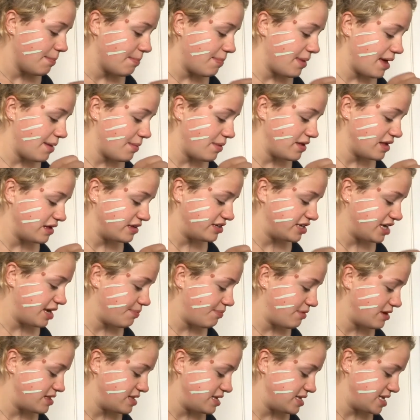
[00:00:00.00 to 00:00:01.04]
But it was actually a
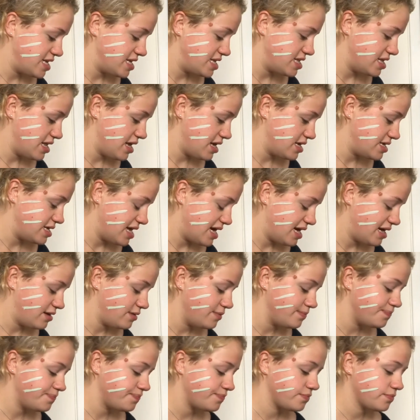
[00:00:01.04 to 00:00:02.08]
pretty decent hotel.